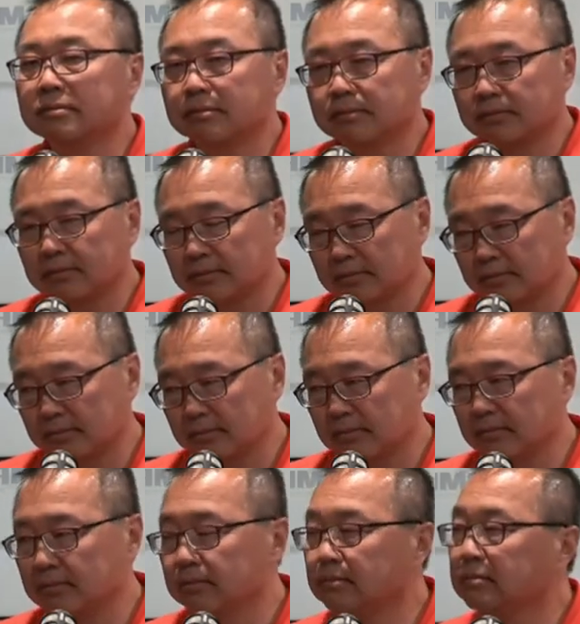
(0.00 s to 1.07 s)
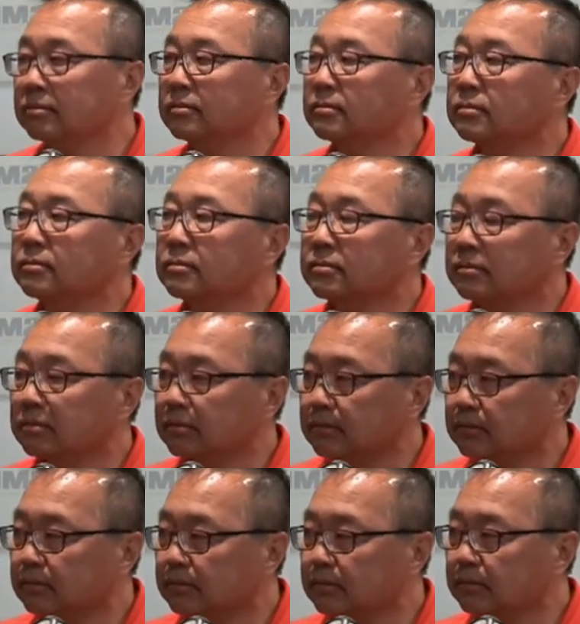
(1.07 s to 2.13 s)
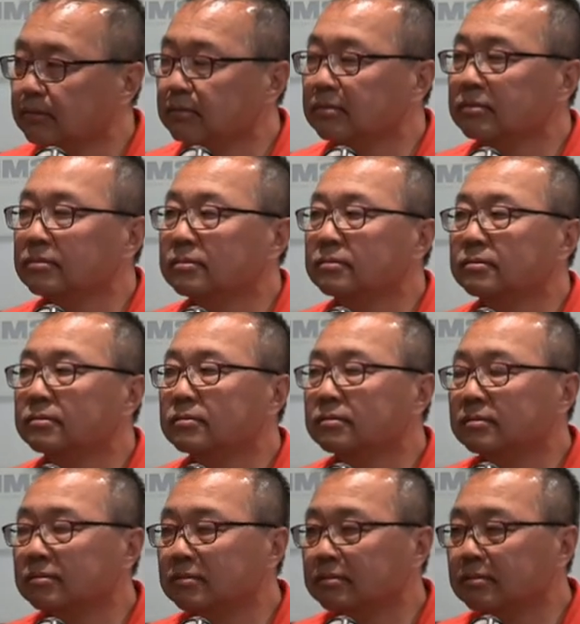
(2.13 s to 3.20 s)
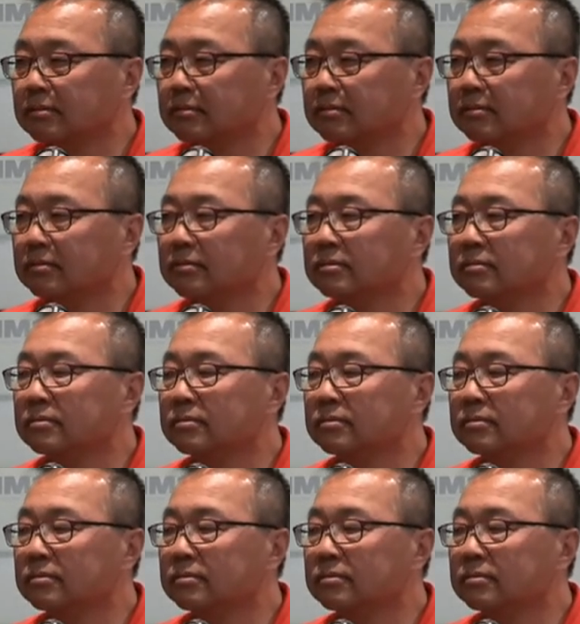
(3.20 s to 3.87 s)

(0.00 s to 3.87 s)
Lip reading: The person shown says nothing.